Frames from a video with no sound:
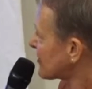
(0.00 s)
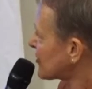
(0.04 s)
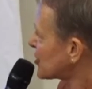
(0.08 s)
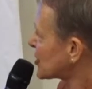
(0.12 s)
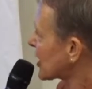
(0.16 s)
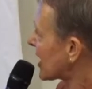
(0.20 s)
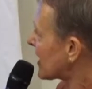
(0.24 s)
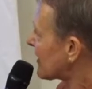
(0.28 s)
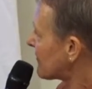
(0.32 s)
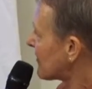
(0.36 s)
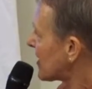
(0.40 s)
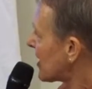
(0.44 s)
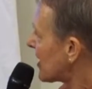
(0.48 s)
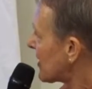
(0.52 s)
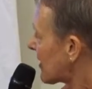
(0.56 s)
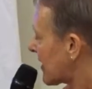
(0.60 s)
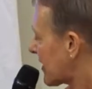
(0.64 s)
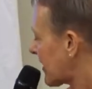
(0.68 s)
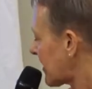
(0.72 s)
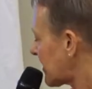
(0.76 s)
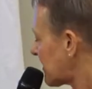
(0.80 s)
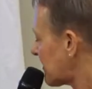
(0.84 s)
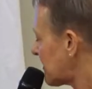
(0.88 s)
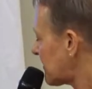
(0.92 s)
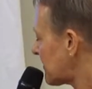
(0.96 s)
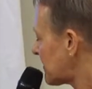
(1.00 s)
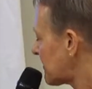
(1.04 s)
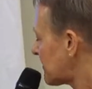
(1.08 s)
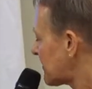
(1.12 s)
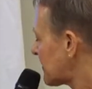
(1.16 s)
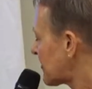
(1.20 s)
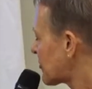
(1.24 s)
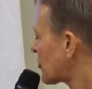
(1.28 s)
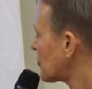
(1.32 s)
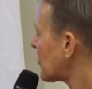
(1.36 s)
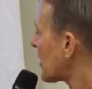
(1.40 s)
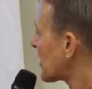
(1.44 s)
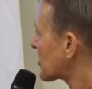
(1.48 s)
Java and
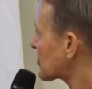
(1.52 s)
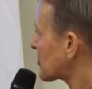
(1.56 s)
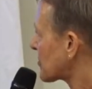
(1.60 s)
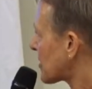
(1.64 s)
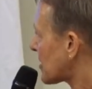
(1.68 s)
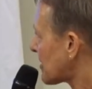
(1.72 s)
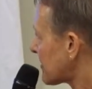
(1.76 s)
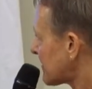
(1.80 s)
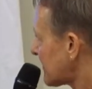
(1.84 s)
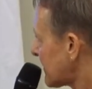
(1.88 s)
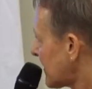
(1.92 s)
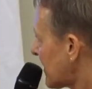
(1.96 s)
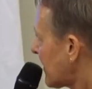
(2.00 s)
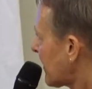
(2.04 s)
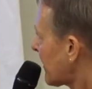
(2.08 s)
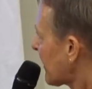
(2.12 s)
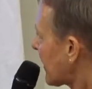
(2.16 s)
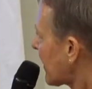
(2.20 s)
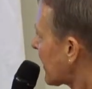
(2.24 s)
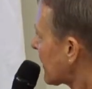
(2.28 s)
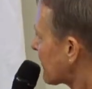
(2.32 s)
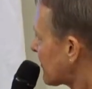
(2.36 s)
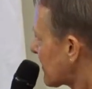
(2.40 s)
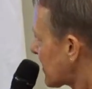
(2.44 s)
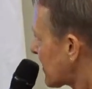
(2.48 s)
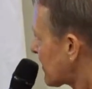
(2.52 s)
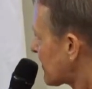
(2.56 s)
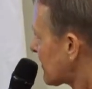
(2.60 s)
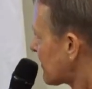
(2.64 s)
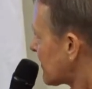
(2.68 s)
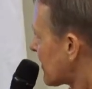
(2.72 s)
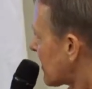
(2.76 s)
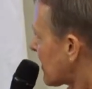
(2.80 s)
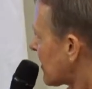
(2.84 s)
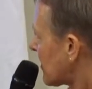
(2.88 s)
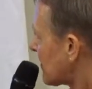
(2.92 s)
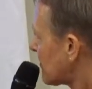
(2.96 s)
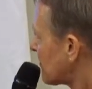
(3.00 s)
Sumatra, and then
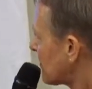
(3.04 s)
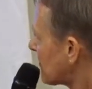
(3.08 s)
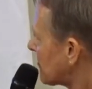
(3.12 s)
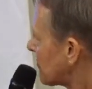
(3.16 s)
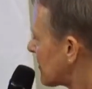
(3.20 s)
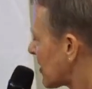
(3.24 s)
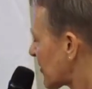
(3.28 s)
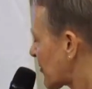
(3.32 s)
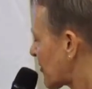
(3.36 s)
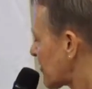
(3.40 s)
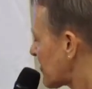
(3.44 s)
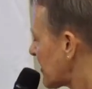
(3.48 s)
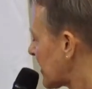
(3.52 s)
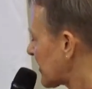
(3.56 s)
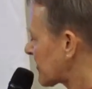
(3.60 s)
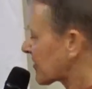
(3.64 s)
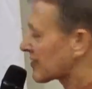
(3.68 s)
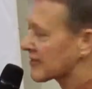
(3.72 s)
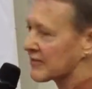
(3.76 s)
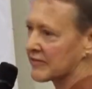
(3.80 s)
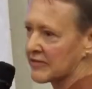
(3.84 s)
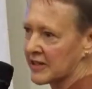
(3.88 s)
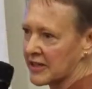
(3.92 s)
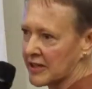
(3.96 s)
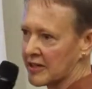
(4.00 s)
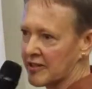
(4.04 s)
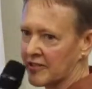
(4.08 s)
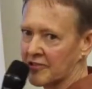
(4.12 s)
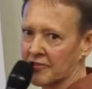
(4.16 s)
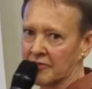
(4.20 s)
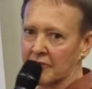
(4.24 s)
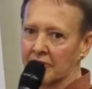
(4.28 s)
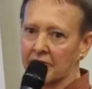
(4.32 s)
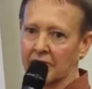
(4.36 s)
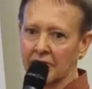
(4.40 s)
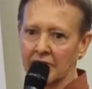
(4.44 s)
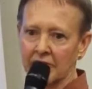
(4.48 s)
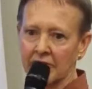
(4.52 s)
much less in the
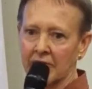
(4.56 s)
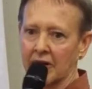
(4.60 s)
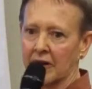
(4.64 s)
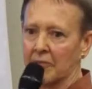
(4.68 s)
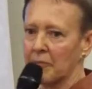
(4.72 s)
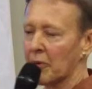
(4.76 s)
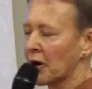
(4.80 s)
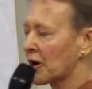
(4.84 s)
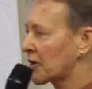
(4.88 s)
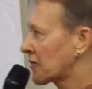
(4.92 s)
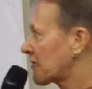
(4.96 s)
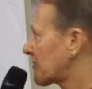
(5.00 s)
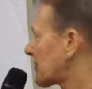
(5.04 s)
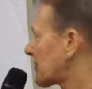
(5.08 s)
eastern part of the